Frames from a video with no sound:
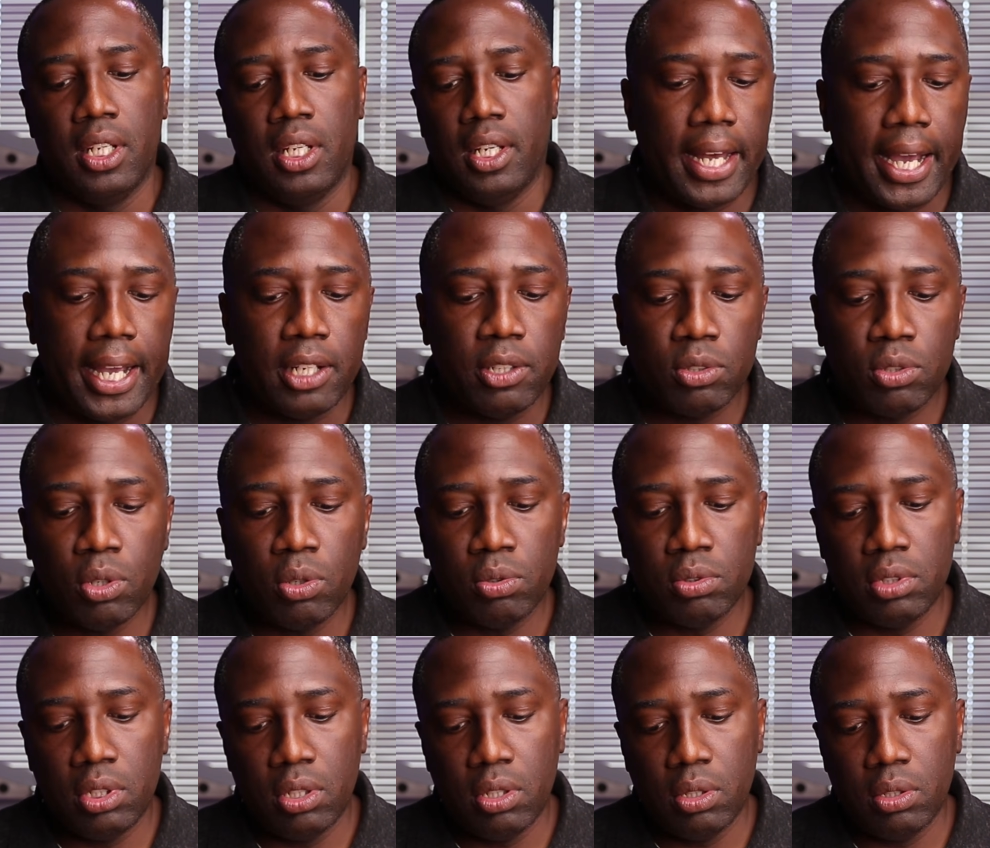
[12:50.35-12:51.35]
I don't
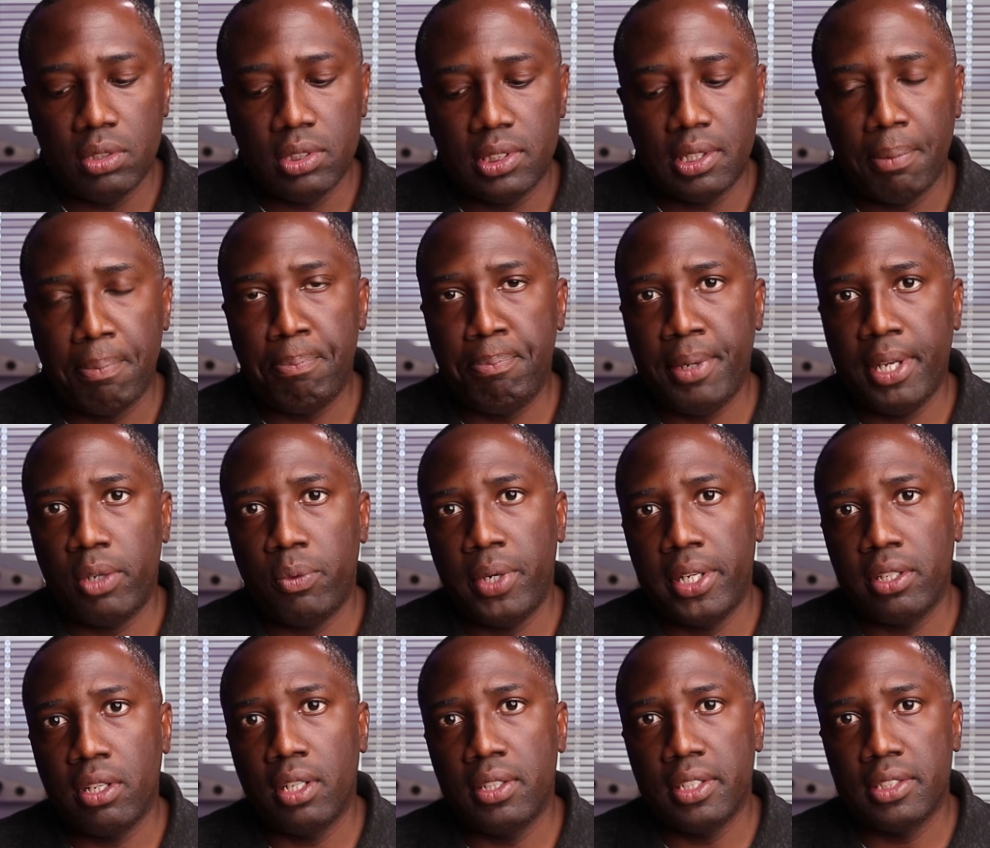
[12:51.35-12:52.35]
know the
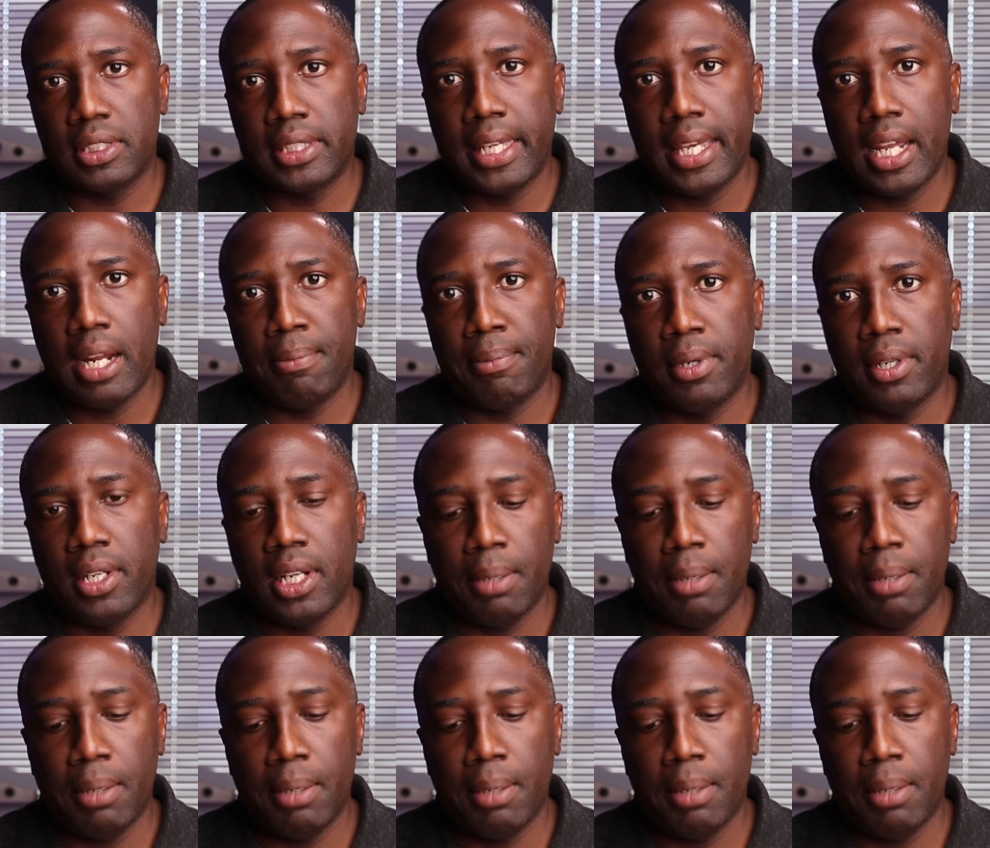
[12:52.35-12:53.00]
bitrate on this camera.